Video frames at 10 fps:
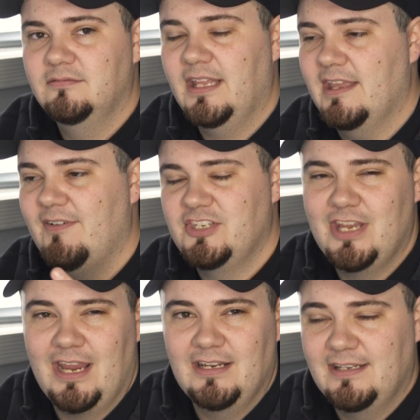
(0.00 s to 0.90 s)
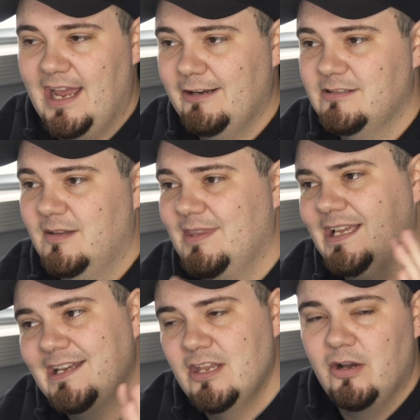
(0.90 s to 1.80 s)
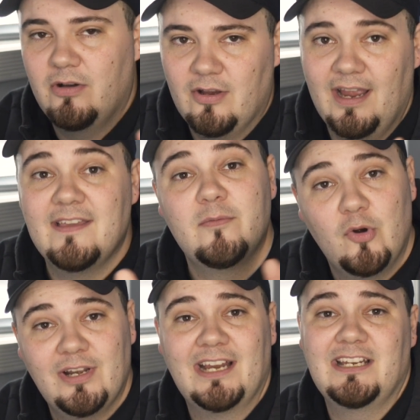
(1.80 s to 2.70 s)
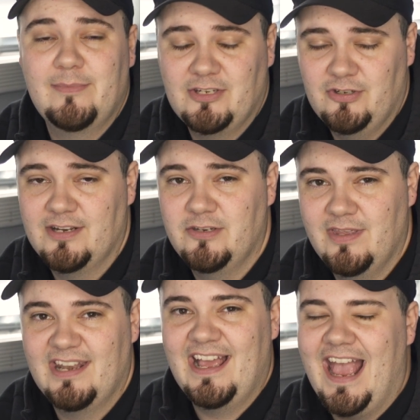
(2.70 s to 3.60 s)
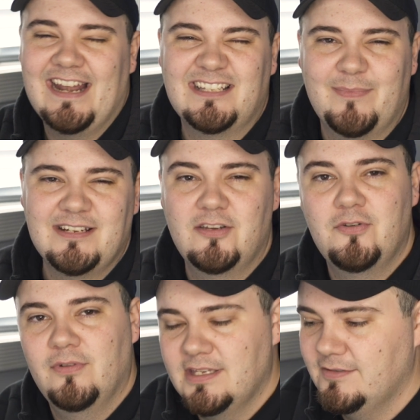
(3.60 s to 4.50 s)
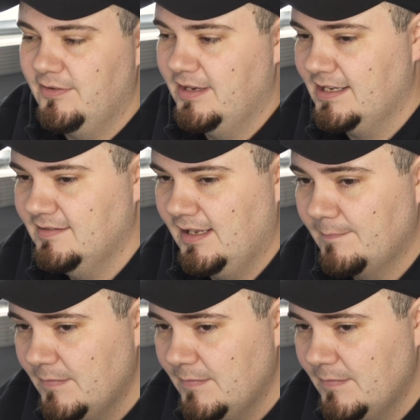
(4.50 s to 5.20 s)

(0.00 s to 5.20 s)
like if I check it at night or something, I know, okay, in the morning I need to make sure I do that, and I add it to my to-do list for the next day.